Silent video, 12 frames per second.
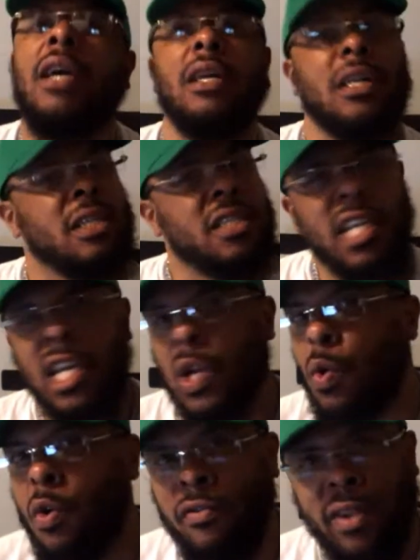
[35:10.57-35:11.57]
Good
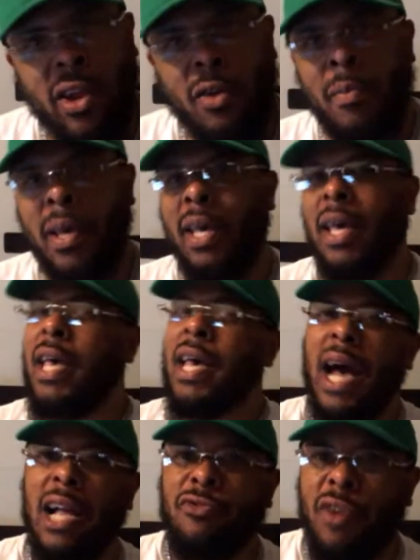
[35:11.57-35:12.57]
channel over there, man.
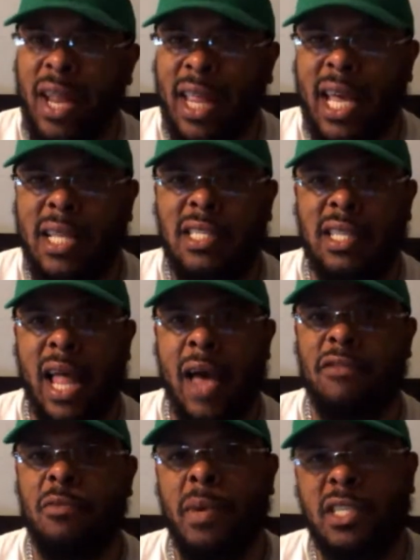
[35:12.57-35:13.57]
I try to catch his live
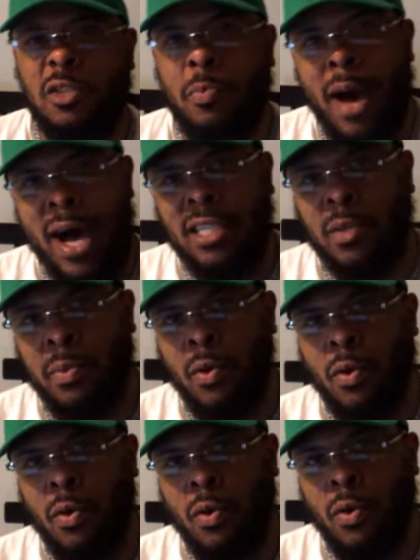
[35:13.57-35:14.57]
as much as
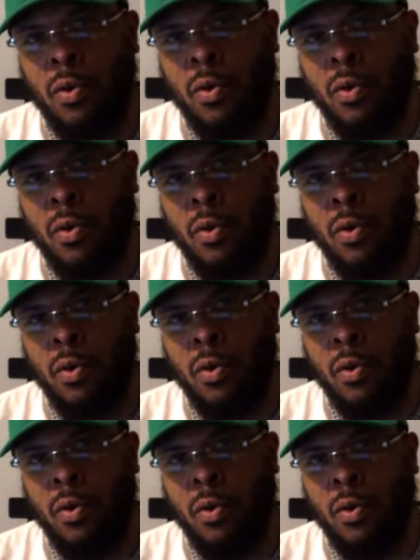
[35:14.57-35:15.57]
possible with my
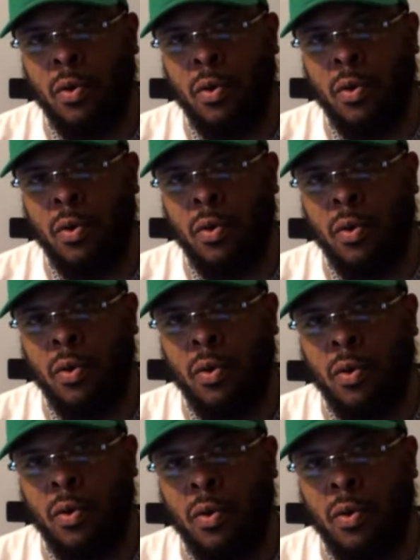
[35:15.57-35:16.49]
conflicting schedule.